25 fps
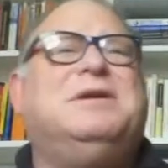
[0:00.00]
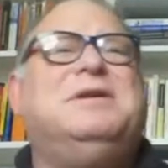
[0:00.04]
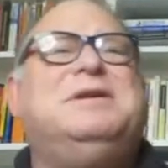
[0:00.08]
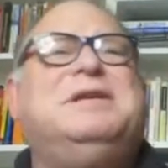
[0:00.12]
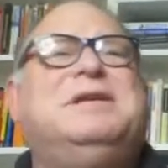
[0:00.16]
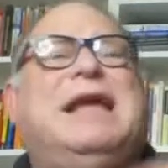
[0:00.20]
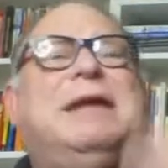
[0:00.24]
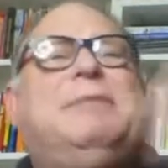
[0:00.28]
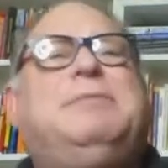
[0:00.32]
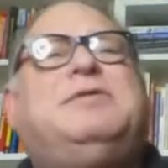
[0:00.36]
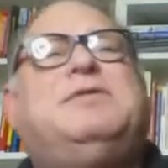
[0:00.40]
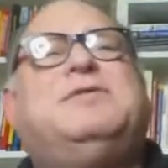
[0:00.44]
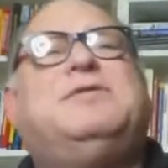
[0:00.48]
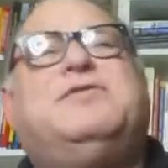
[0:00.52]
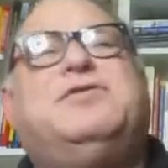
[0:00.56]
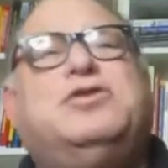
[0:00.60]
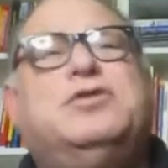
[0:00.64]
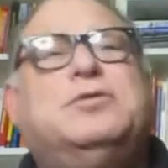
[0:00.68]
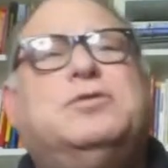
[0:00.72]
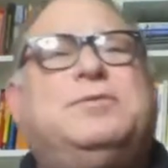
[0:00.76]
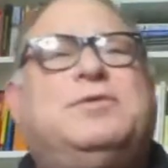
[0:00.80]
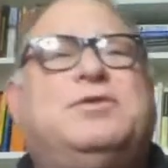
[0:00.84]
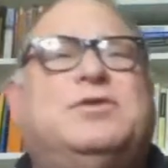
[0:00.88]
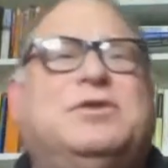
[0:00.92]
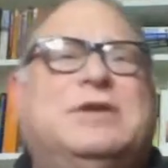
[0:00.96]
names of
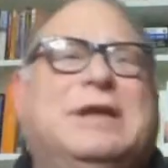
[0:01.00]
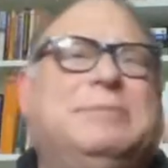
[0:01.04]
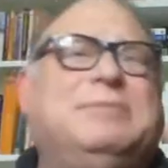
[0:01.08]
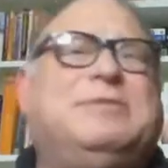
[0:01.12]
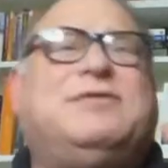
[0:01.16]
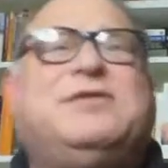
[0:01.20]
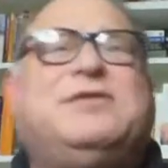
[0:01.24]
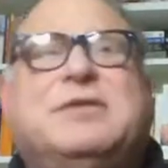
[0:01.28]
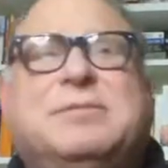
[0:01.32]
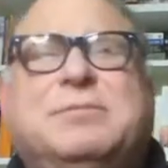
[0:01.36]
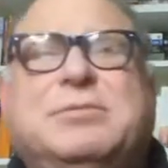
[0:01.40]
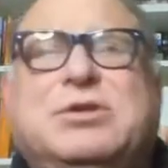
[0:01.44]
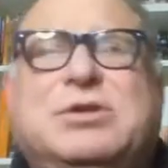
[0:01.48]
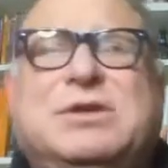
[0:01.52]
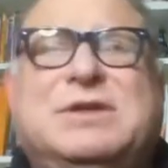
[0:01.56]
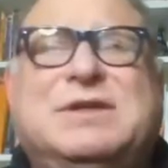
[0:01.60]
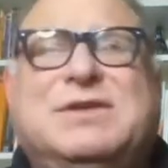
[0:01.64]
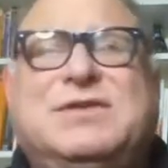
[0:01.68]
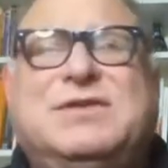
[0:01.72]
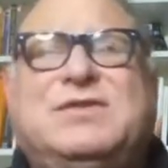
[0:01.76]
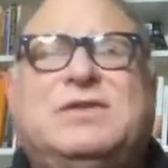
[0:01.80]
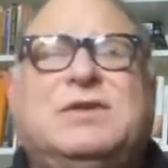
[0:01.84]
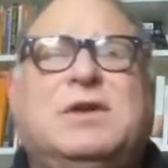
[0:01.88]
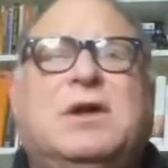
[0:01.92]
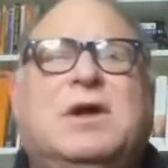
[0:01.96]
groups, names of
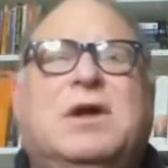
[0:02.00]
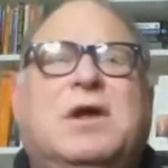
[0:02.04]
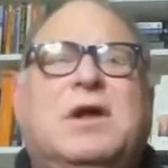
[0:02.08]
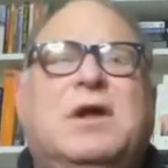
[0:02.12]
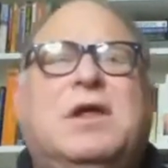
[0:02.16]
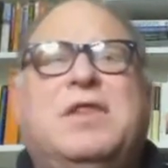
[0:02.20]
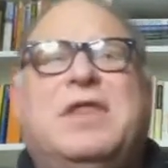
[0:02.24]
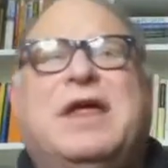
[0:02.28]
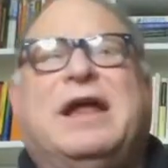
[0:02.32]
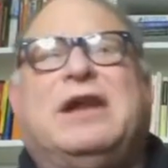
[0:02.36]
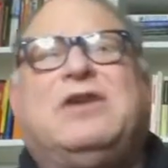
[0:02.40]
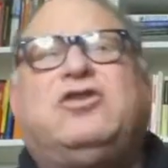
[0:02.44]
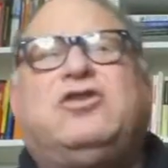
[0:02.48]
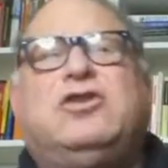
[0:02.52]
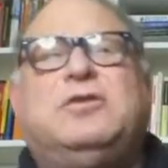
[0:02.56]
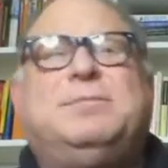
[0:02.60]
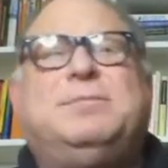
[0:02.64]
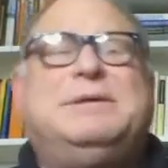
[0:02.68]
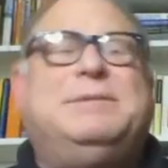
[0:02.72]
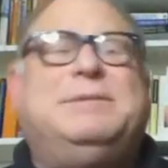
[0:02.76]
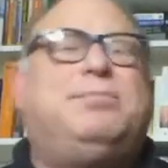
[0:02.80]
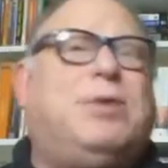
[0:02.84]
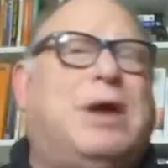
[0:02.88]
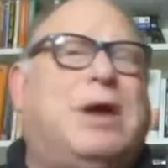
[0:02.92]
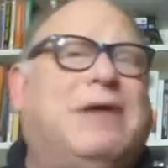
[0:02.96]
communities that could
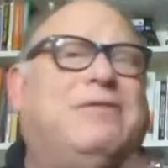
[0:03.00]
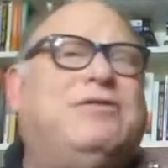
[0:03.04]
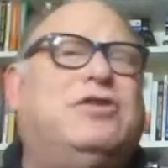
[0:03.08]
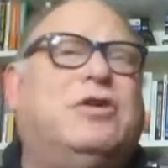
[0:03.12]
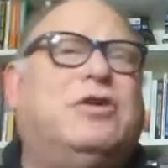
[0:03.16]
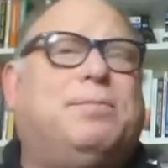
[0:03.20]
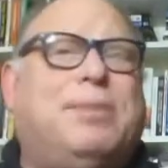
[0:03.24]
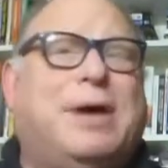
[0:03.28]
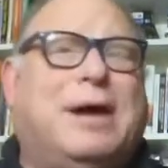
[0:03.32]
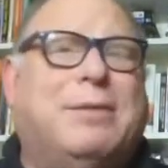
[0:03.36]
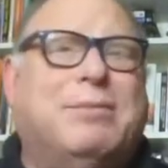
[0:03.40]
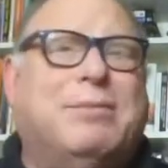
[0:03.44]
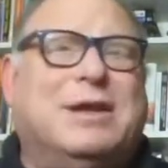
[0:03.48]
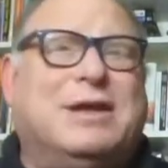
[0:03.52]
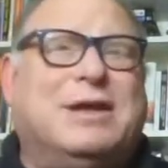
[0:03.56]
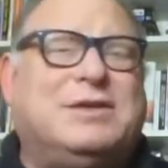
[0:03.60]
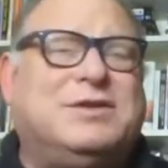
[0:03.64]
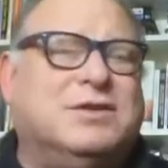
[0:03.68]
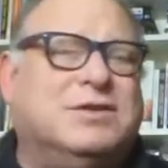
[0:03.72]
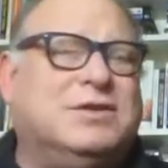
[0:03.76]
be private or public.